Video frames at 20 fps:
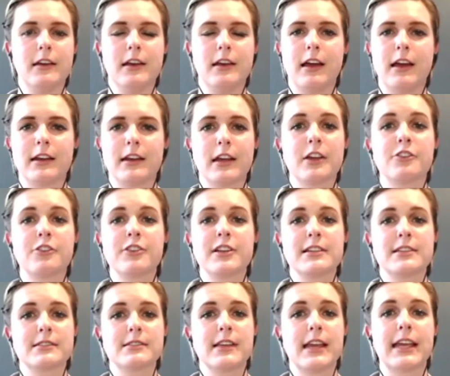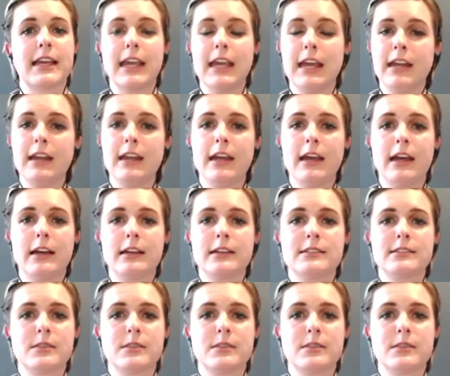And countries like India,